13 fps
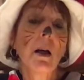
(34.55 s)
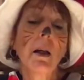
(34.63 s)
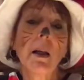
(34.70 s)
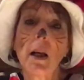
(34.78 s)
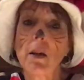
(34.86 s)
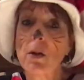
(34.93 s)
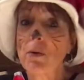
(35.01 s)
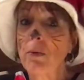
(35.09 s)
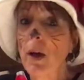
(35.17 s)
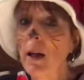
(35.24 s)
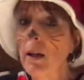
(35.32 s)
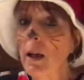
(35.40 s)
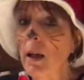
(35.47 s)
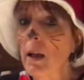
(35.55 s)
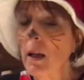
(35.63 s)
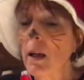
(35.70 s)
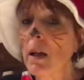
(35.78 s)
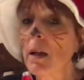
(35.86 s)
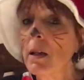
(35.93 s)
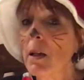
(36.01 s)
gets ready
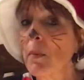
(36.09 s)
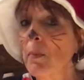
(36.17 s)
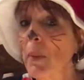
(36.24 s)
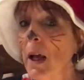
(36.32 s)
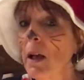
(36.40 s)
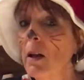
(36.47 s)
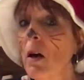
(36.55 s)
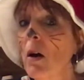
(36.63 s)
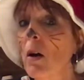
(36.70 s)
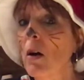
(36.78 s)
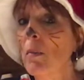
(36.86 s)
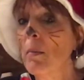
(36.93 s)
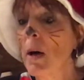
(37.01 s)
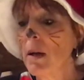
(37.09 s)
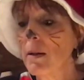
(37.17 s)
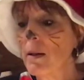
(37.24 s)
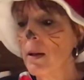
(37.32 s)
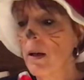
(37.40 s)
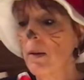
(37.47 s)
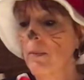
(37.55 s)
to bake her
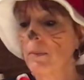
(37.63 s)
matzah.